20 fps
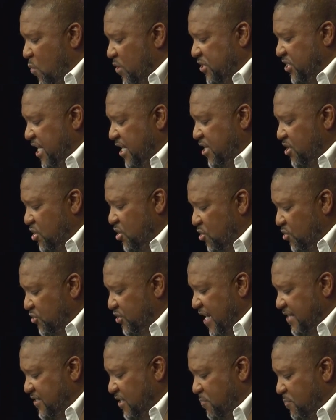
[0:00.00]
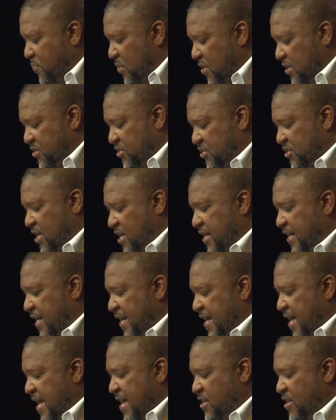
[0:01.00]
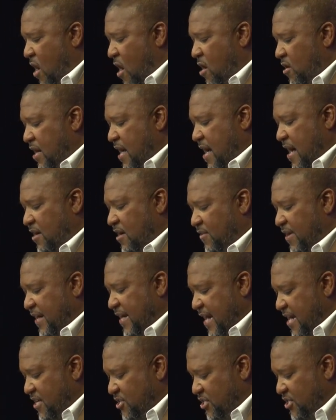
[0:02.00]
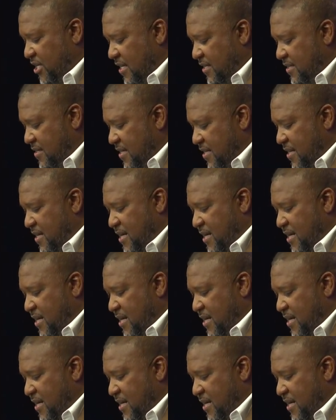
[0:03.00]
which he used as a book study in our congregation.